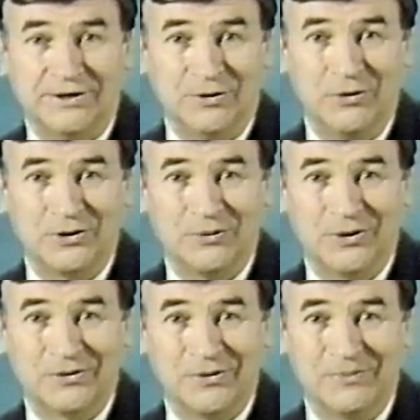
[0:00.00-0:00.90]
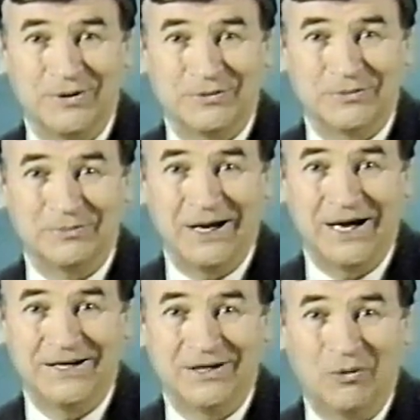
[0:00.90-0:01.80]
You only want to remember to
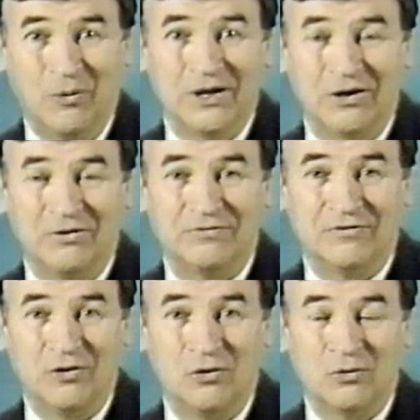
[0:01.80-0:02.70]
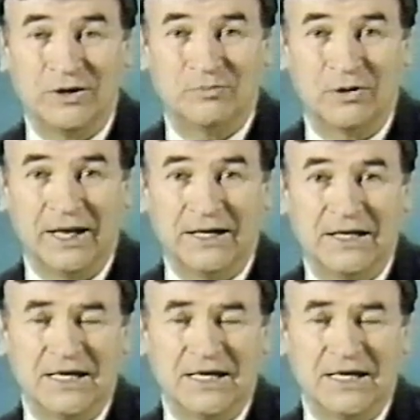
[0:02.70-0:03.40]
buy 1 loaf of whole wheat bread.